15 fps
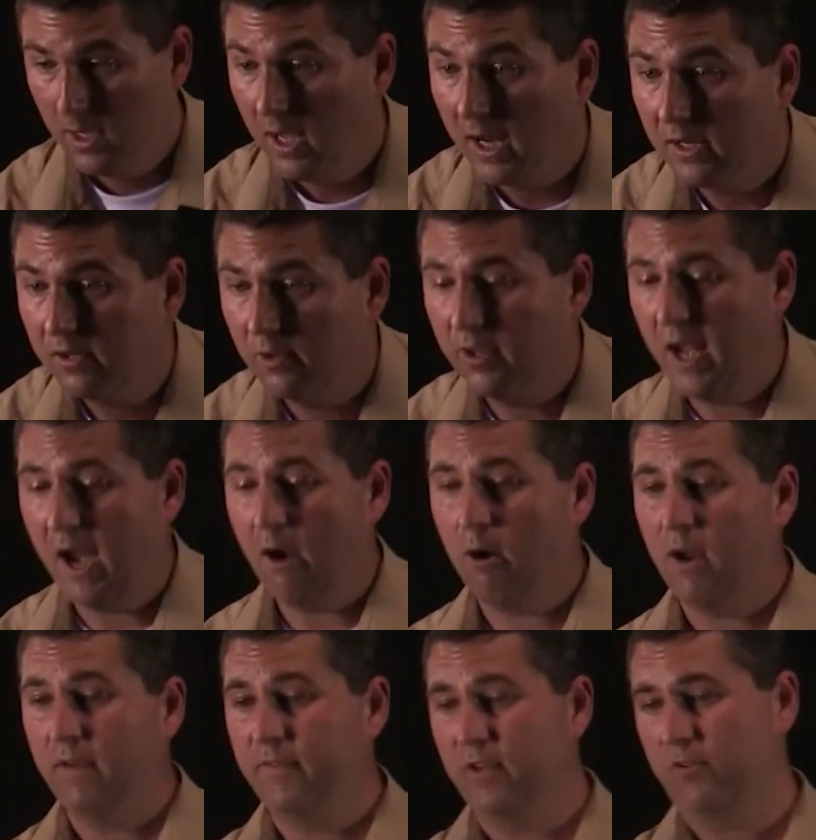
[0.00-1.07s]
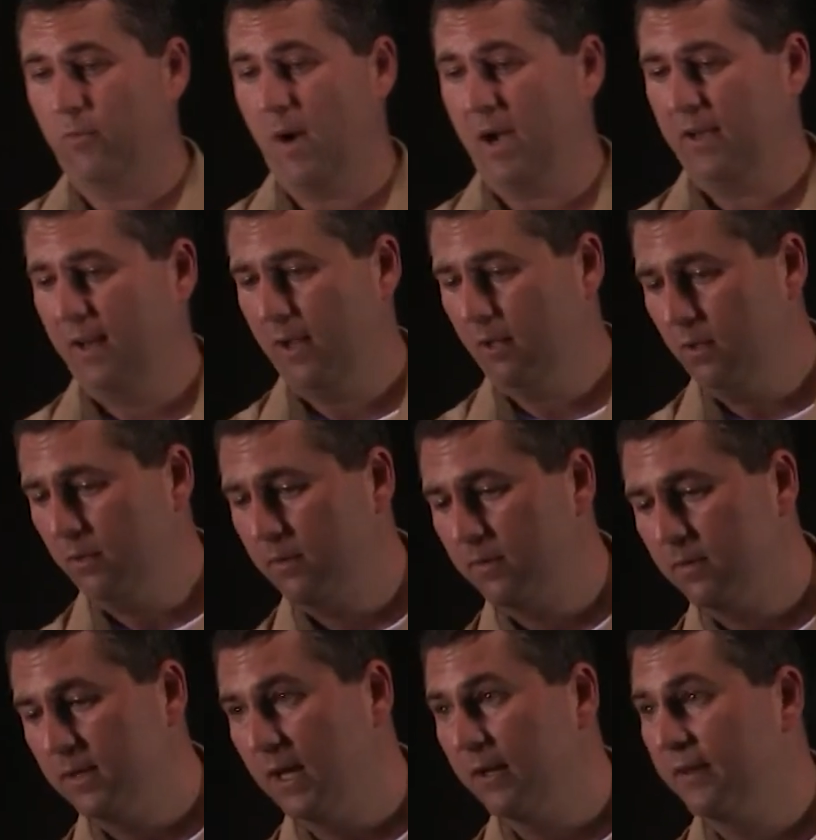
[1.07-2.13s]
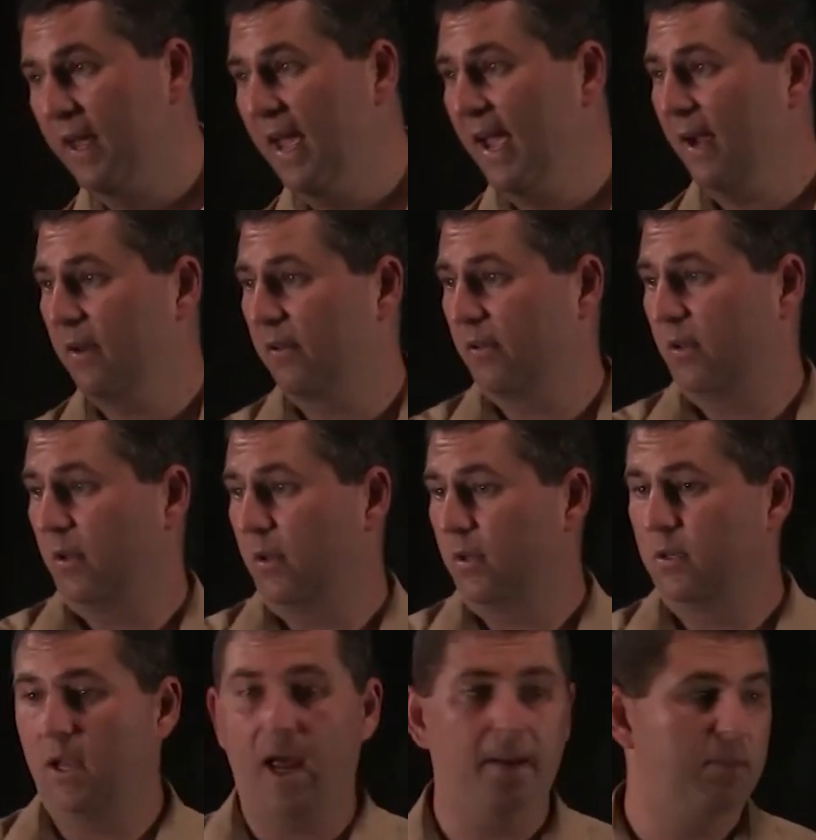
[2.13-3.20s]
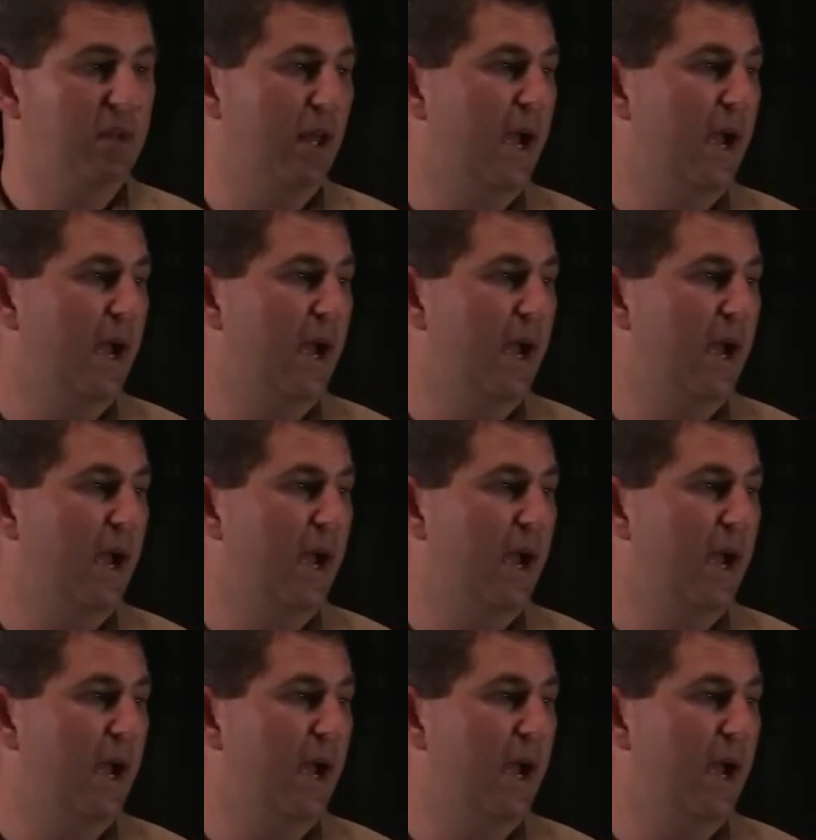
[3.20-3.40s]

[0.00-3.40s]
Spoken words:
And so the area of this rectangle, delta x, times the